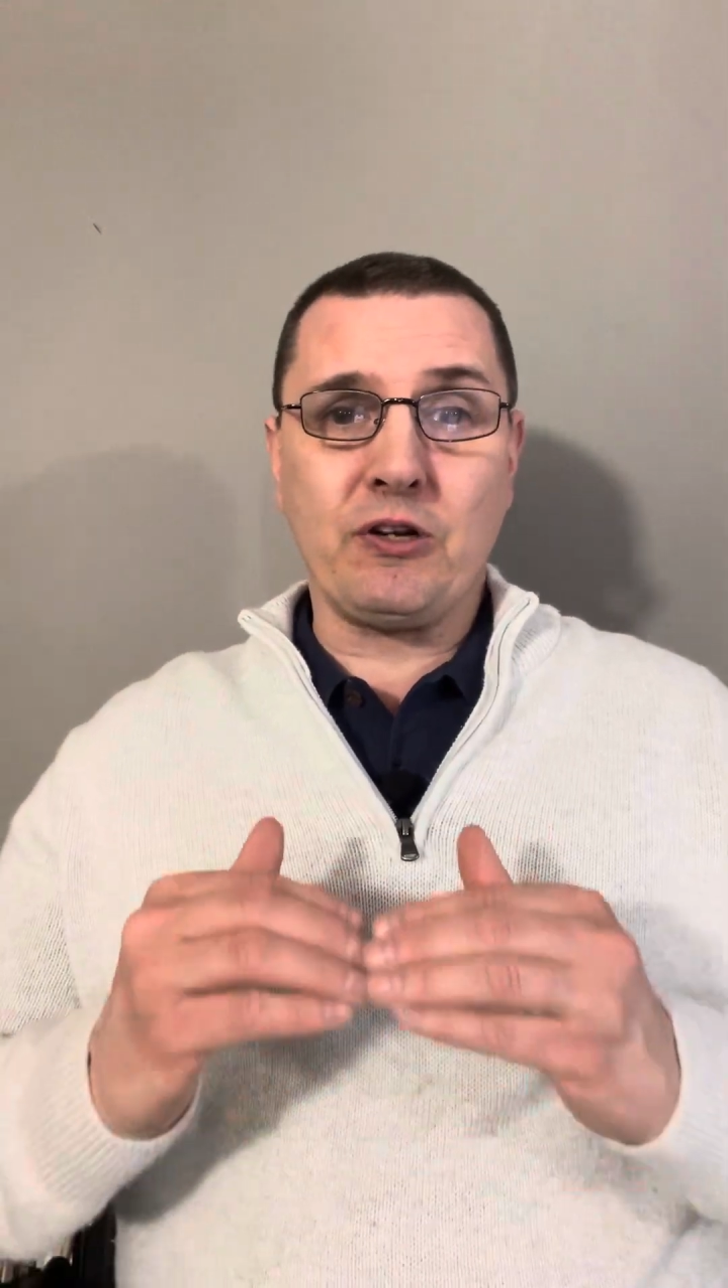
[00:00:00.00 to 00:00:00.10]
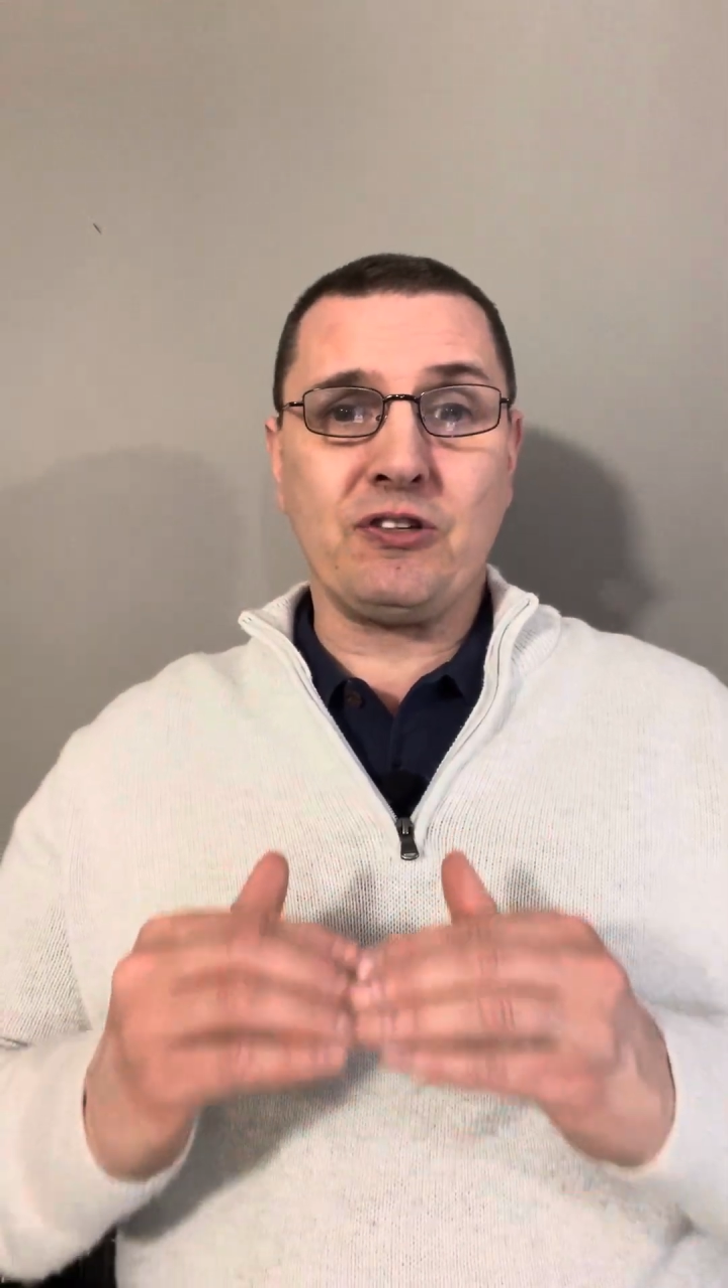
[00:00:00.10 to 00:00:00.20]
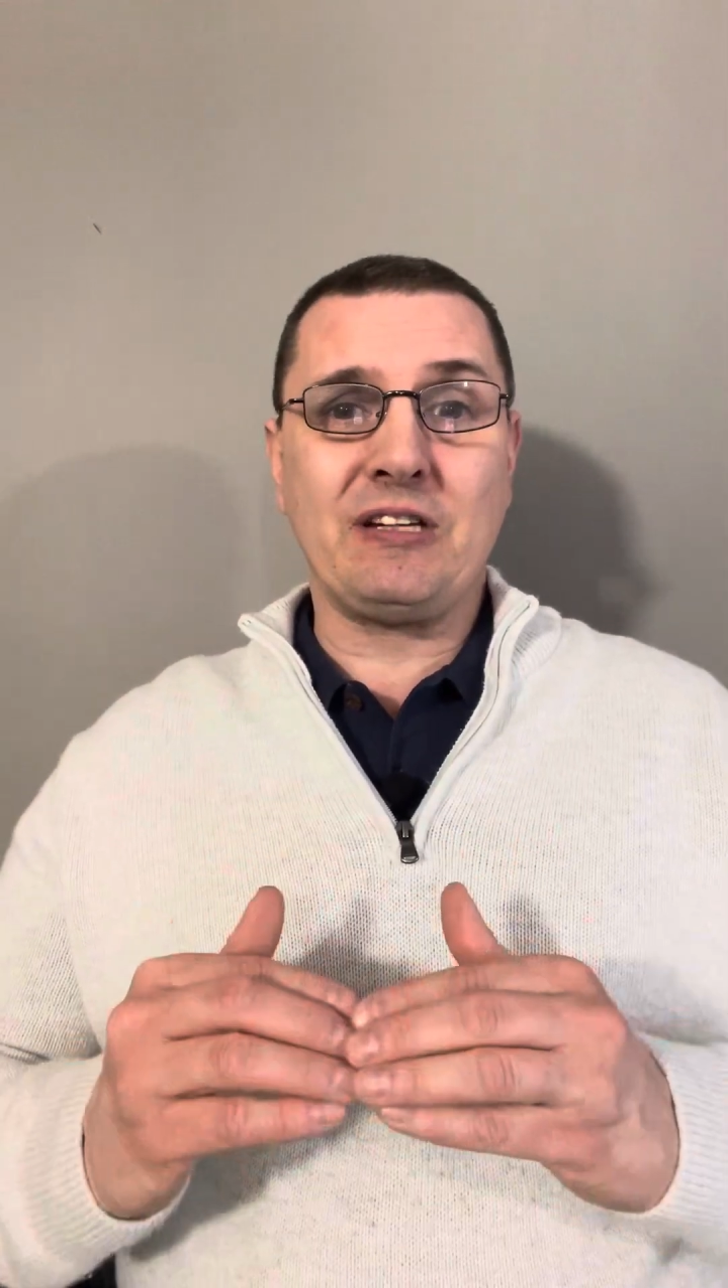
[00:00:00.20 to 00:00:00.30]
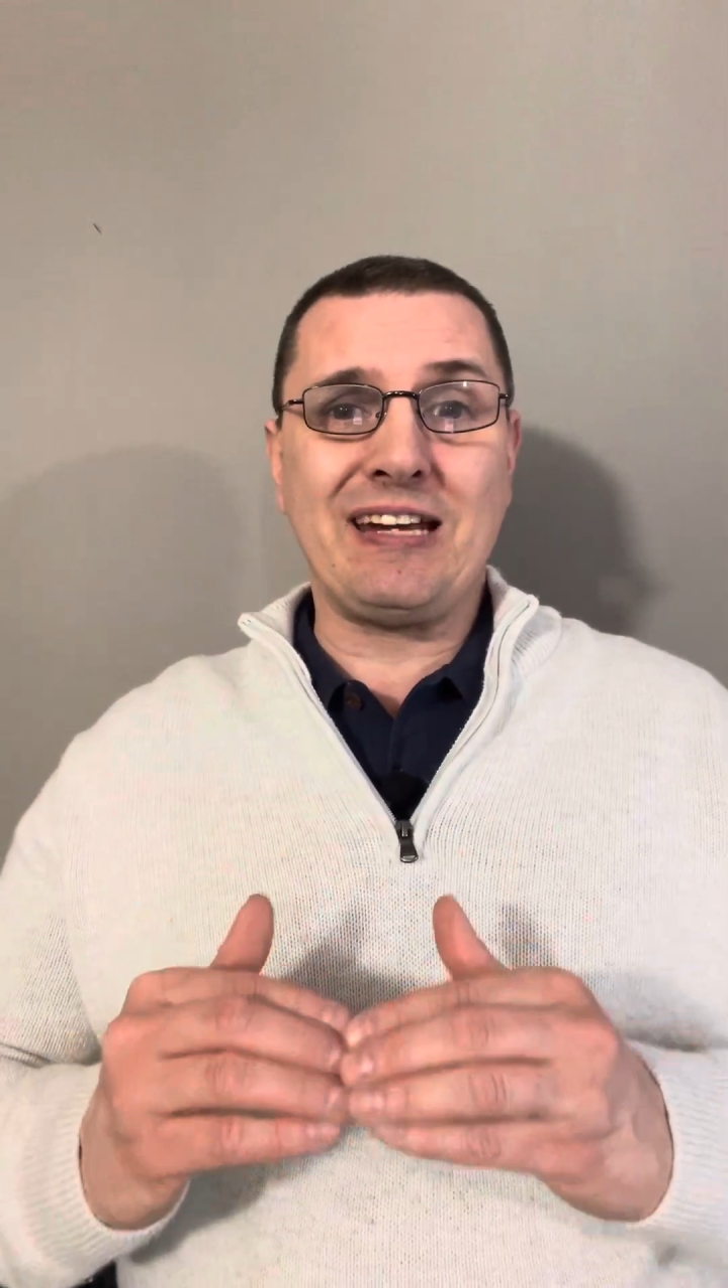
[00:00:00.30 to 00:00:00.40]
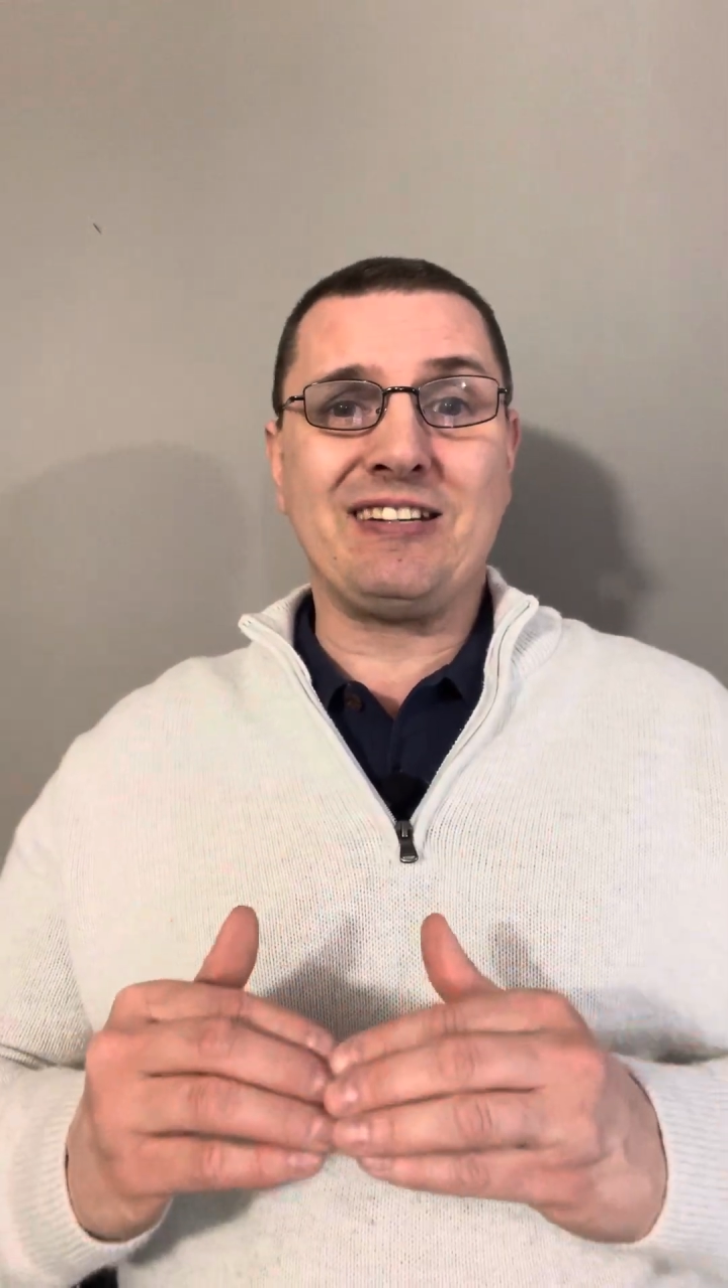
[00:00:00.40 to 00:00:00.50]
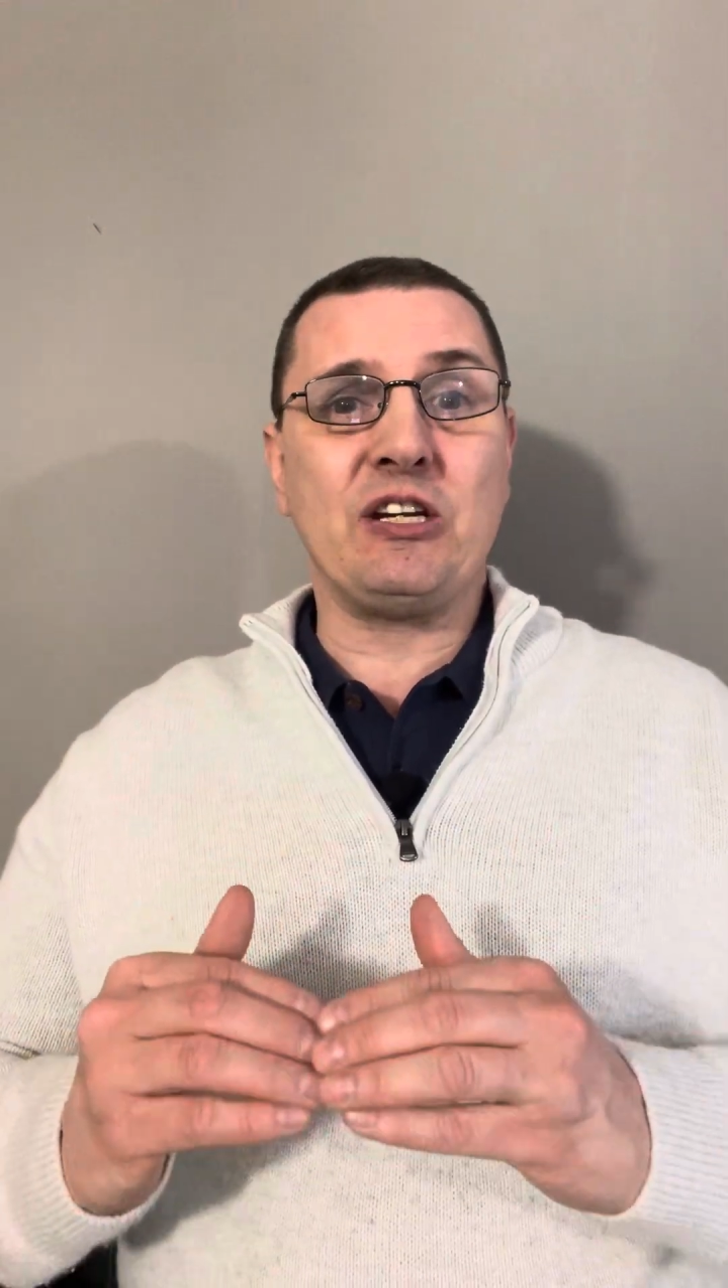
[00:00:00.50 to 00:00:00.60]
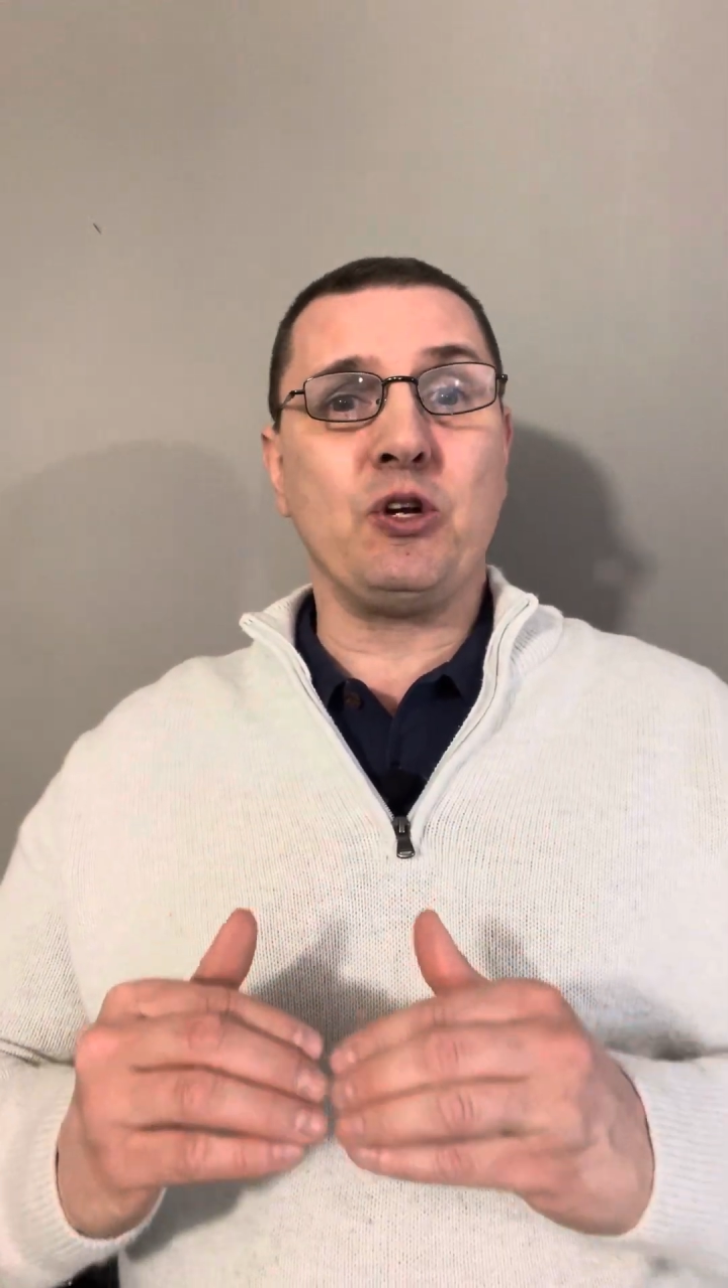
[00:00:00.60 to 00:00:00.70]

states that